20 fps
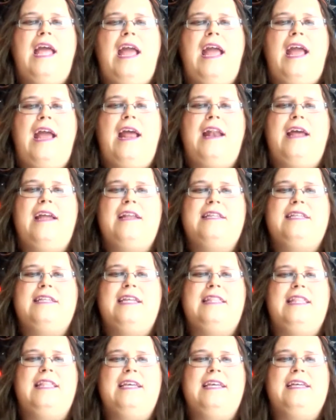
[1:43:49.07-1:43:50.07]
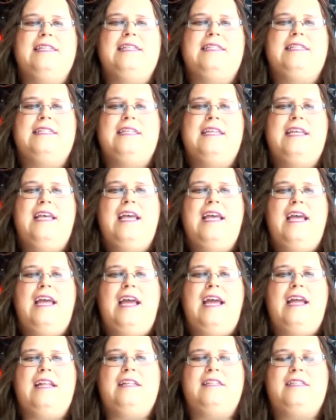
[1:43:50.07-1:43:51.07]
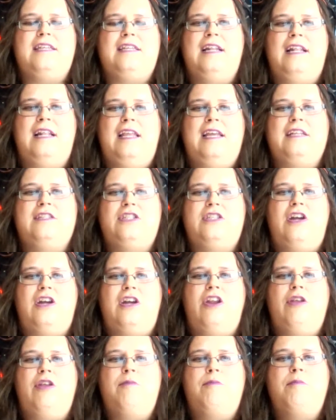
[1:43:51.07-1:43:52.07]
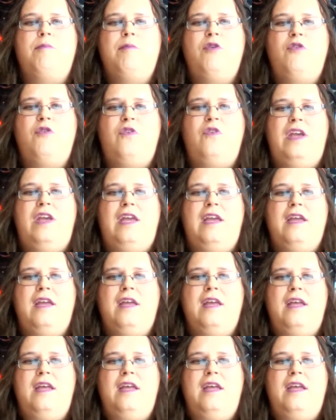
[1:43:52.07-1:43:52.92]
And I did this and suddenly it started moving